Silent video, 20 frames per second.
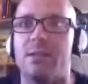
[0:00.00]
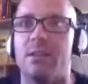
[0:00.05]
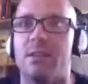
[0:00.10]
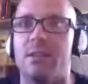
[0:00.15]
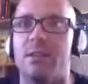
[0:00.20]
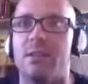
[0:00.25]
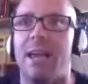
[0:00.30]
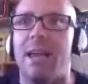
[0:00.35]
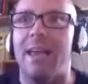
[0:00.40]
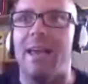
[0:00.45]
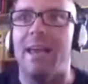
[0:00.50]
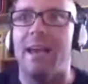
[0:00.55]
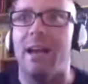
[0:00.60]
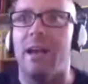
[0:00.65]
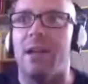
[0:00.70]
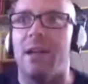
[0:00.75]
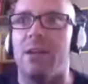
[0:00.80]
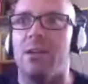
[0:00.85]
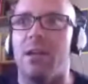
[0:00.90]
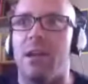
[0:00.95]
And
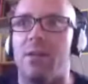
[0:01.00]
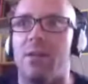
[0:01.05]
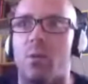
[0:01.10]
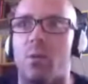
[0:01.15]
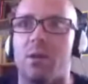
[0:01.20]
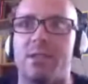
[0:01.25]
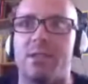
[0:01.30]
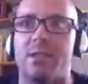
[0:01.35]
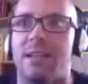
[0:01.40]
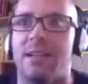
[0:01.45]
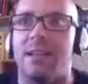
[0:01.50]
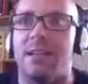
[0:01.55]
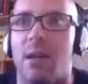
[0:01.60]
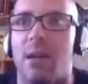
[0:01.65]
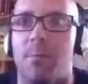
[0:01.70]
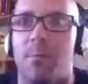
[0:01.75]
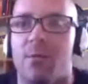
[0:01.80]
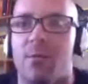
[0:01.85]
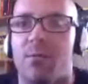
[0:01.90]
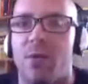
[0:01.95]
if we're standing up in
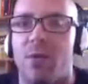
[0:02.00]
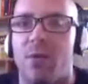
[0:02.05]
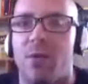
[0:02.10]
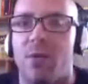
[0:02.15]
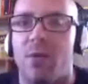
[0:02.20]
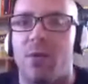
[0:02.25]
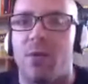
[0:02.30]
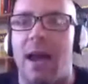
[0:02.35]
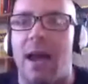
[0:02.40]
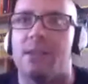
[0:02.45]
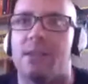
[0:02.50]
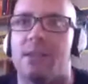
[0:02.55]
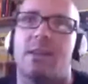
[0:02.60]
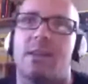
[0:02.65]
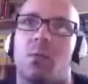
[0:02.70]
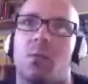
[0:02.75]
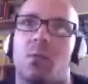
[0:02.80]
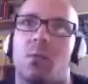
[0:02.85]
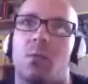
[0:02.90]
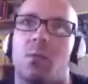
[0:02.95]
front of class and we're
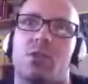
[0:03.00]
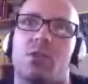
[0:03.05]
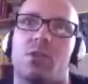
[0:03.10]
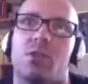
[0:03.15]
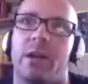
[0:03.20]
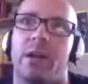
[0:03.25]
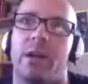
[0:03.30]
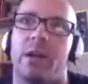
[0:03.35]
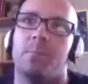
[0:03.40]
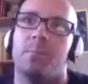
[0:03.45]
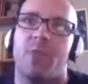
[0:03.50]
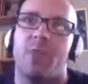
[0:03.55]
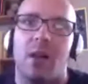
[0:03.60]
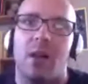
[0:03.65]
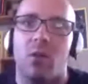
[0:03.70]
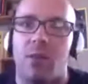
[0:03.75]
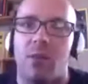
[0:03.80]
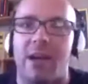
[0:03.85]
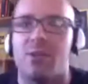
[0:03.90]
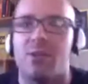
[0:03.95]
doing a
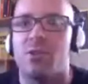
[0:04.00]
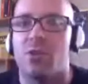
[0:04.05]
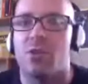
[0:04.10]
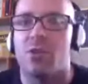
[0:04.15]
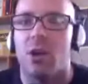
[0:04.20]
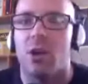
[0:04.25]
lecture